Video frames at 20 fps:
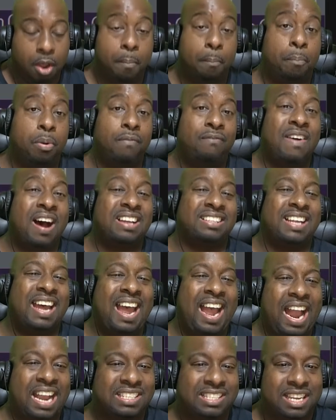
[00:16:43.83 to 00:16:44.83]
provides
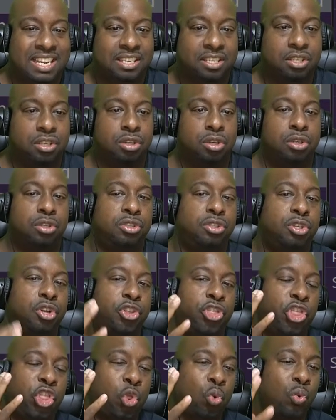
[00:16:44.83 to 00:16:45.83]
access to
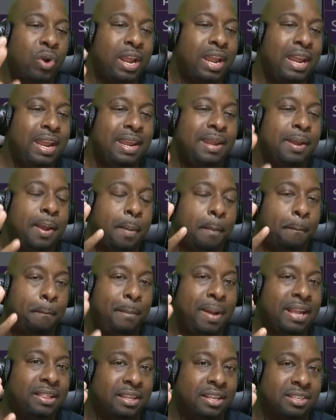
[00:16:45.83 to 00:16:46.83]
3
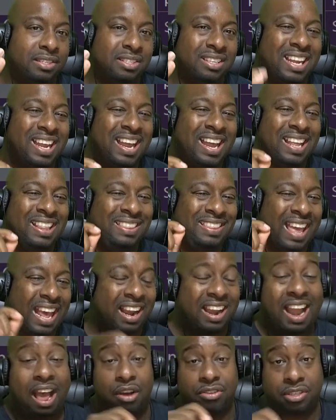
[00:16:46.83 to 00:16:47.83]
methods that
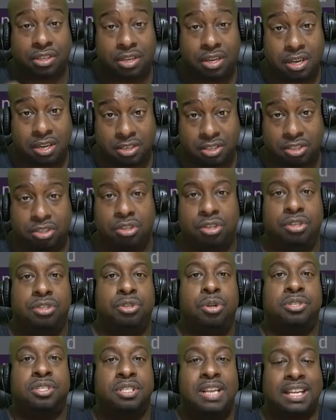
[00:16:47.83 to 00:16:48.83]
allows us to
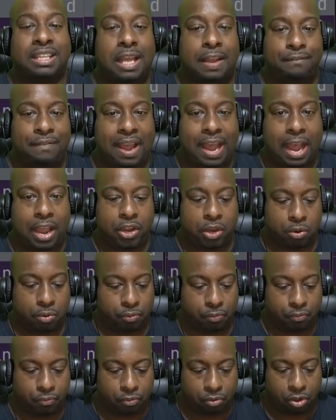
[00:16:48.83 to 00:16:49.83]
select a value.
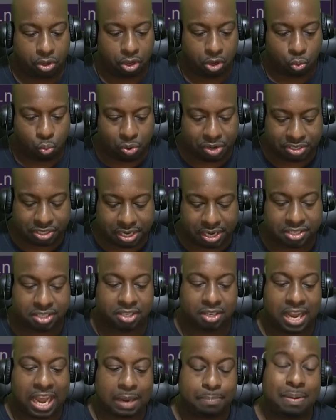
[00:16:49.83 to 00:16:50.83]
We see
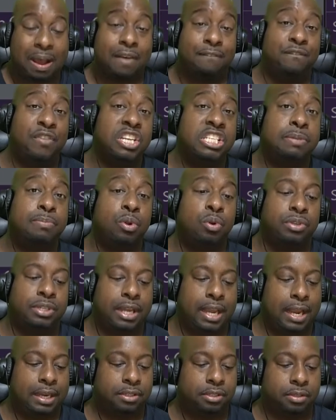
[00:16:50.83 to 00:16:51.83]
select by visible
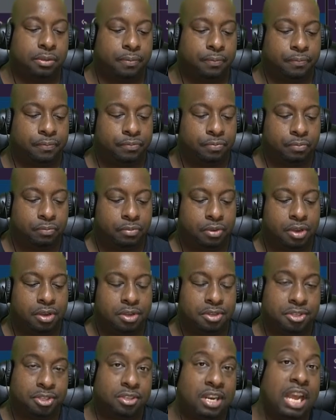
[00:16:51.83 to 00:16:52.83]
text,
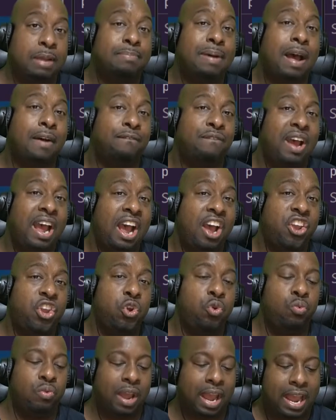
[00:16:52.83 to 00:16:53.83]
select by
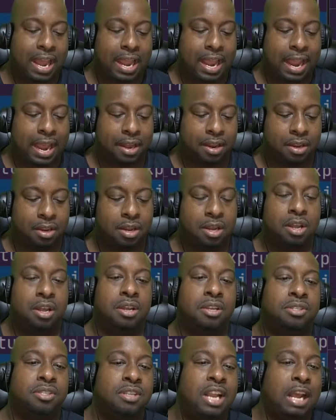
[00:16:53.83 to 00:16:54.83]
value, and
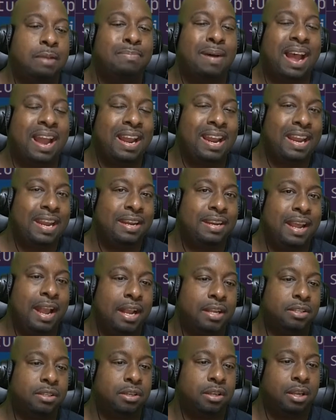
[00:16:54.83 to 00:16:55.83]
select by
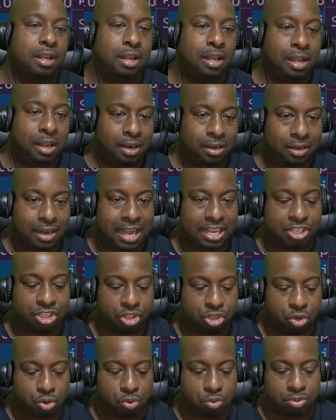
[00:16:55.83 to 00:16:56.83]
index. Let's
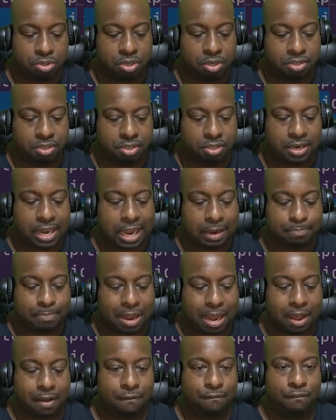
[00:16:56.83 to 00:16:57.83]
use select
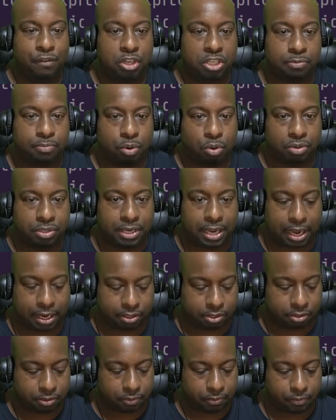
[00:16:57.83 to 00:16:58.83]
by visible
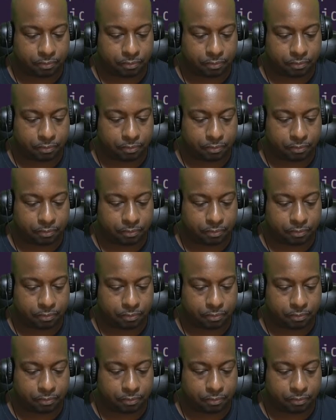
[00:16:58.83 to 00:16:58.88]
text.